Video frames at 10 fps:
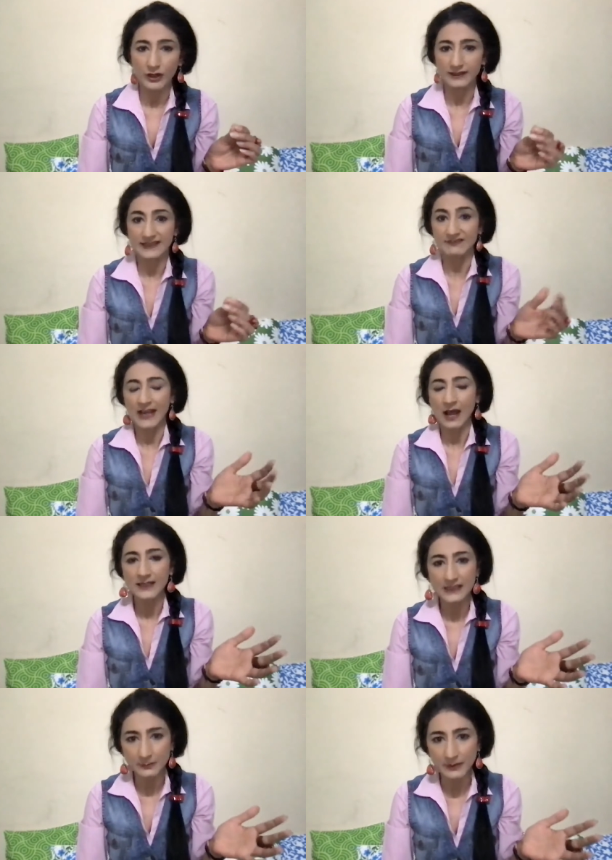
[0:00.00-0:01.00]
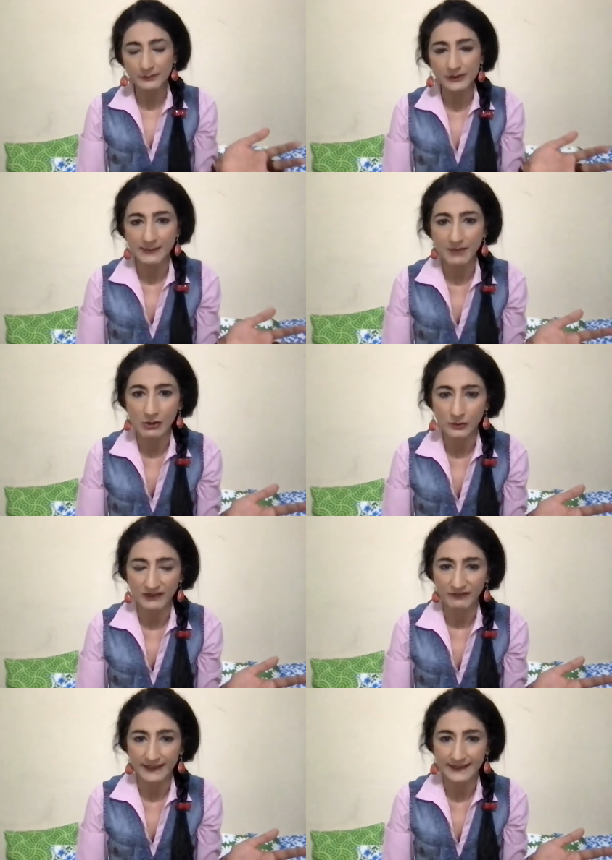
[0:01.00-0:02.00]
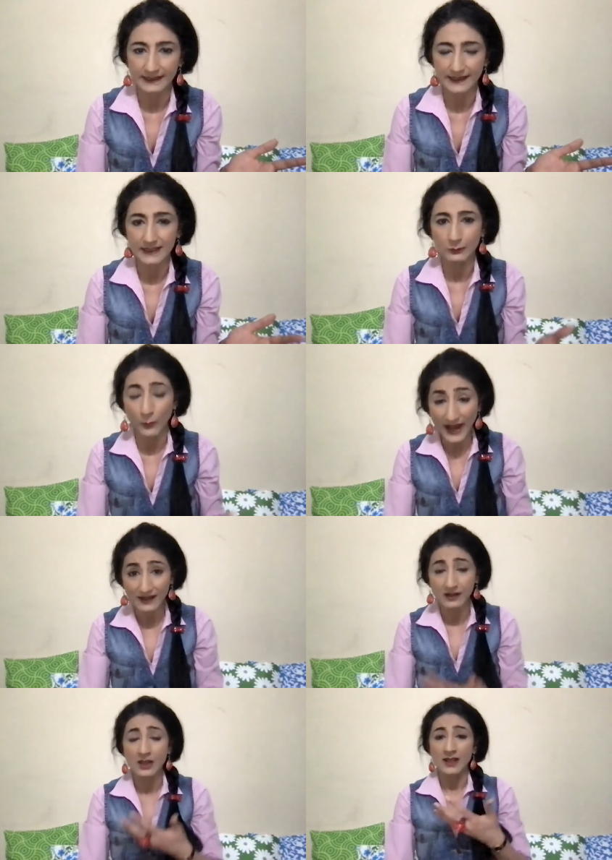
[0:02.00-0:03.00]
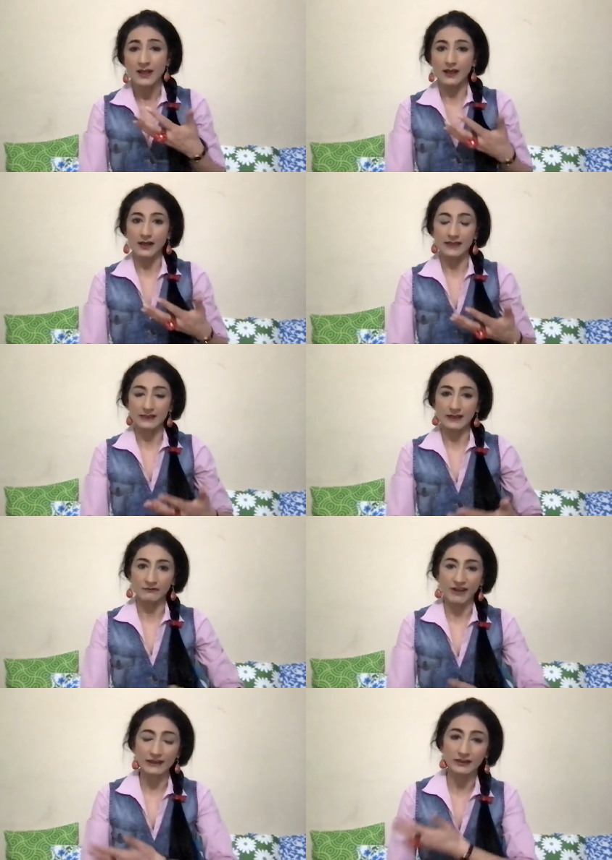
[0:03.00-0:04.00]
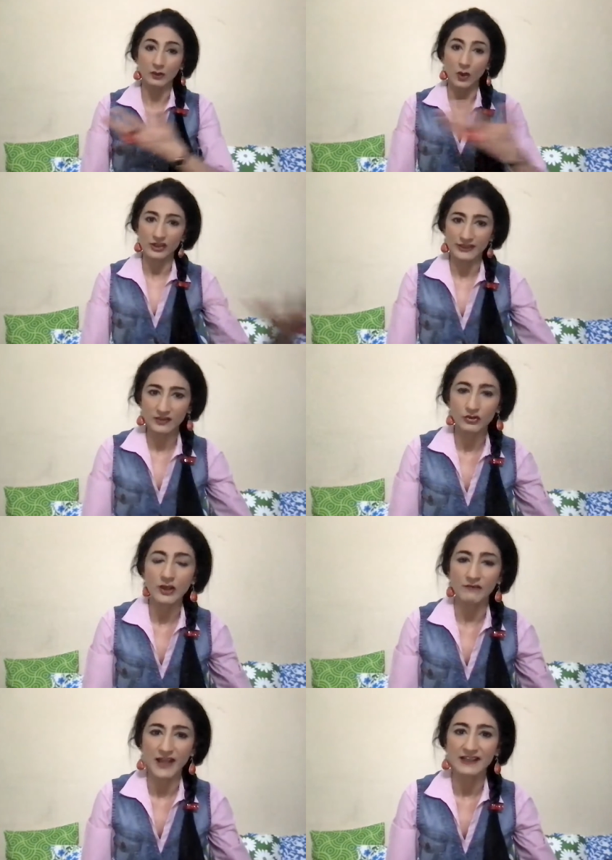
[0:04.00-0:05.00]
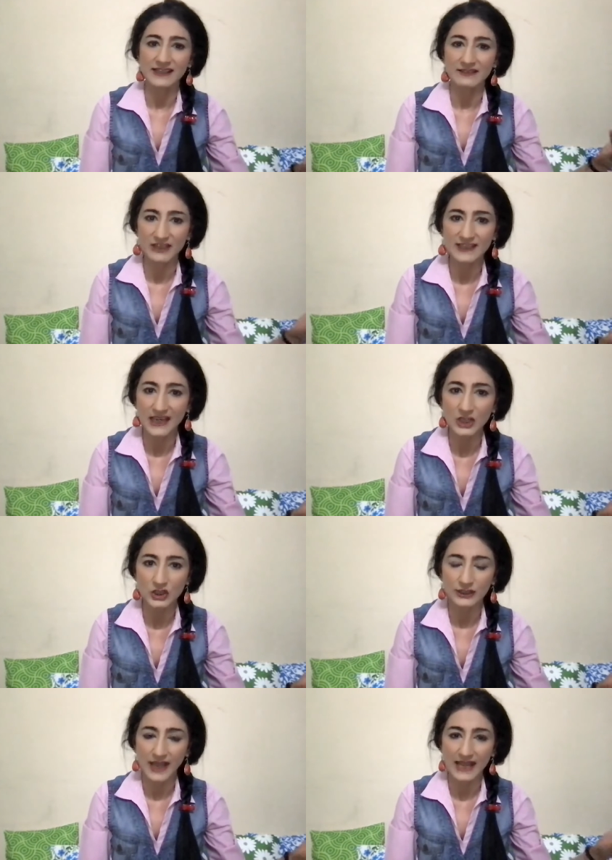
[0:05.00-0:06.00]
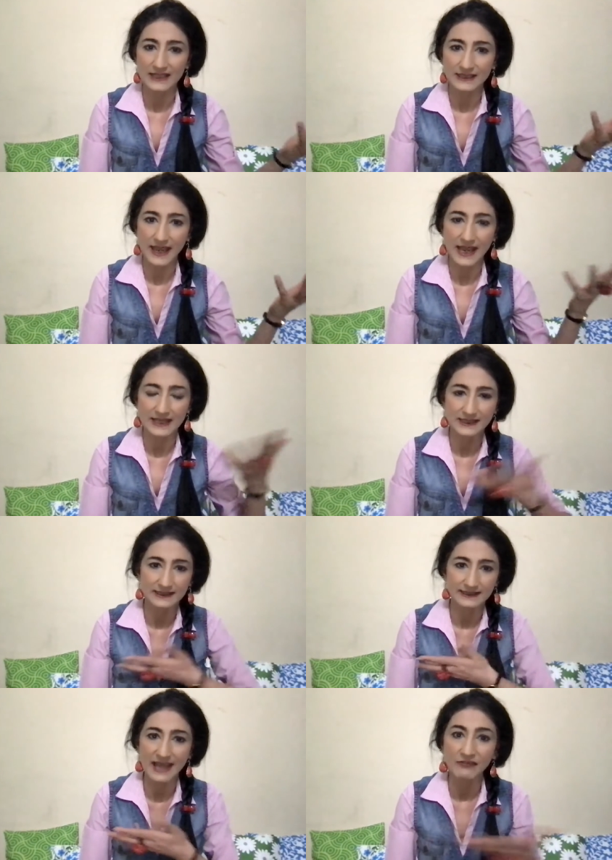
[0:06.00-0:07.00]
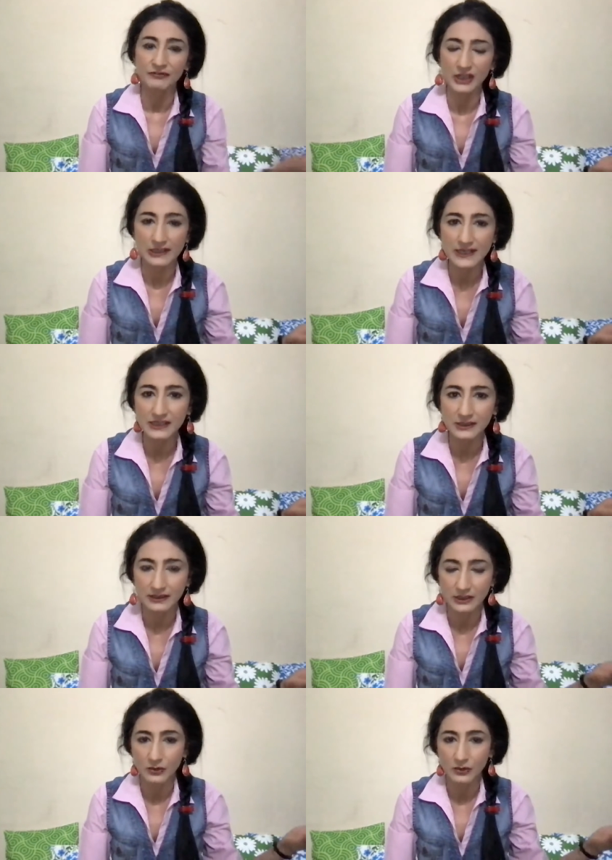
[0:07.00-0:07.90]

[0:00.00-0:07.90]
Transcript: a civilized people somehow to be facing this, when in fact, the longer history of that civilization has left a little,